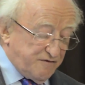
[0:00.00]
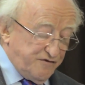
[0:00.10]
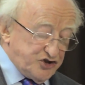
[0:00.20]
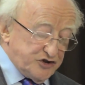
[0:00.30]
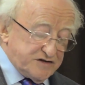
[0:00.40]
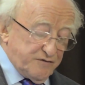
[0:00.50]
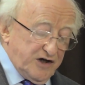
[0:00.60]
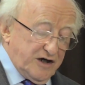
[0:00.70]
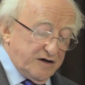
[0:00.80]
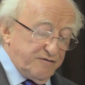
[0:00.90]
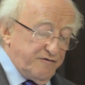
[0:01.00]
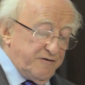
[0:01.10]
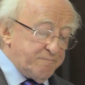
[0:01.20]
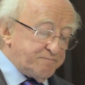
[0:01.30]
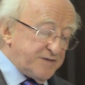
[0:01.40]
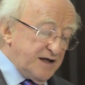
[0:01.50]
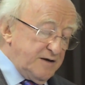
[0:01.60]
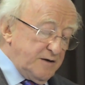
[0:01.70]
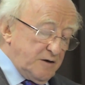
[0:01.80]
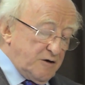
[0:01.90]
visions of life,
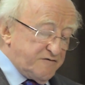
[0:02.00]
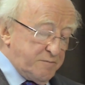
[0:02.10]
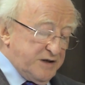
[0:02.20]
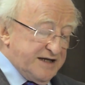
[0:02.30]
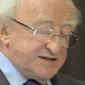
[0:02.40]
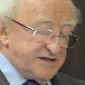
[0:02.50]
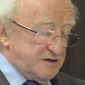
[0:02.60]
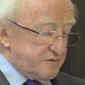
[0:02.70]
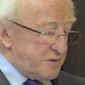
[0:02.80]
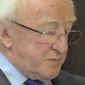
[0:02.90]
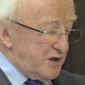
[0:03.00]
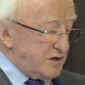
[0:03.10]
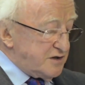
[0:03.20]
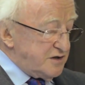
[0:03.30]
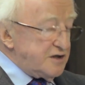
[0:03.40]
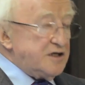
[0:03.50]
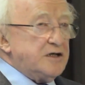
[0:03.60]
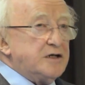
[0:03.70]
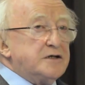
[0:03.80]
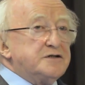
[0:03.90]
of a placing of the market
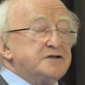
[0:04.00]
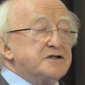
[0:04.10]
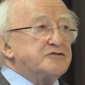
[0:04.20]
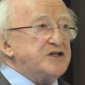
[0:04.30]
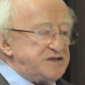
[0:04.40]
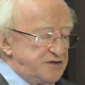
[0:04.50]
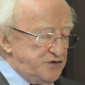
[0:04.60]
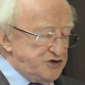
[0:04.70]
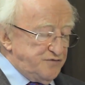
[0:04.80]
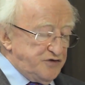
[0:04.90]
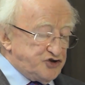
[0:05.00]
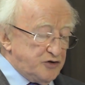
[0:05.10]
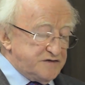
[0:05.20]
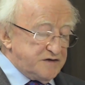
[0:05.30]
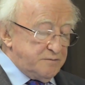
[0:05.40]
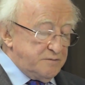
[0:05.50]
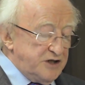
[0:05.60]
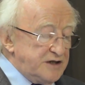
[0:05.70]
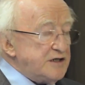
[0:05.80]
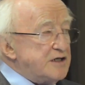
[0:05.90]
and an aggressive individualism
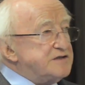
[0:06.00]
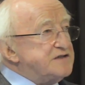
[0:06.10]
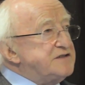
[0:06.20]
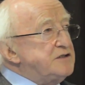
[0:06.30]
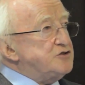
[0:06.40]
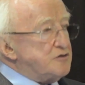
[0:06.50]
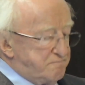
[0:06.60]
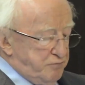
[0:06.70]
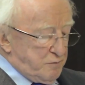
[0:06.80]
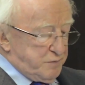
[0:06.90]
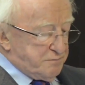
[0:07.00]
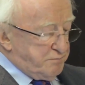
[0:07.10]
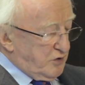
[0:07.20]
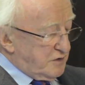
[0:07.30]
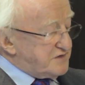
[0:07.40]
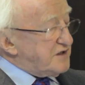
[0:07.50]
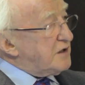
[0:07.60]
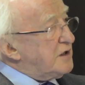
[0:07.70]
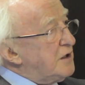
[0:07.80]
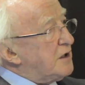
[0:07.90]
at the centre of public
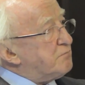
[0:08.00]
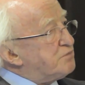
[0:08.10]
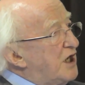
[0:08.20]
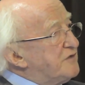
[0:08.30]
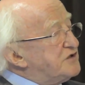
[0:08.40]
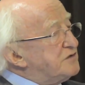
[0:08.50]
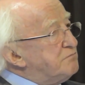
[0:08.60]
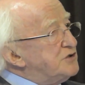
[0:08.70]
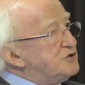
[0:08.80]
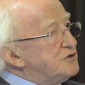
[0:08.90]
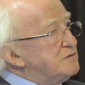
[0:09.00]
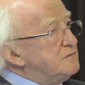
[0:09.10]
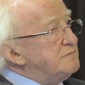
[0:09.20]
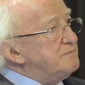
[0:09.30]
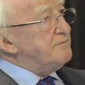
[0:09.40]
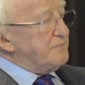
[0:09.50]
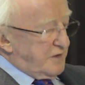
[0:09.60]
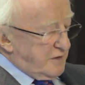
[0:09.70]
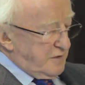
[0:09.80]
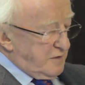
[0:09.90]
policy and private ambition.
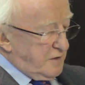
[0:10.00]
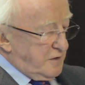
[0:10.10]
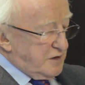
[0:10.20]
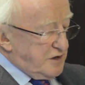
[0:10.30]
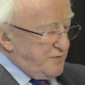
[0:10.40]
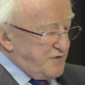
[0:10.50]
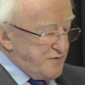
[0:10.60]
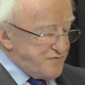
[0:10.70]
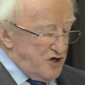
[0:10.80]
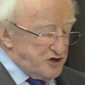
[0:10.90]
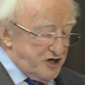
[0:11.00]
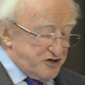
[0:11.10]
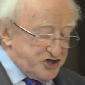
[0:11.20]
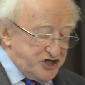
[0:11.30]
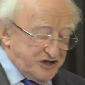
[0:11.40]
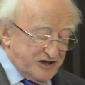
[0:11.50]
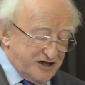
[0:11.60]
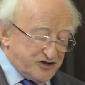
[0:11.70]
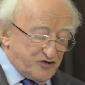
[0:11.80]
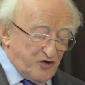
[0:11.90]
Even if not
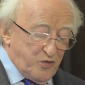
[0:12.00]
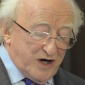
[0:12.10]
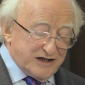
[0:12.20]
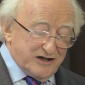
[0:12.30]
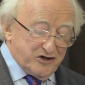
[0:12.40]
articulated or widely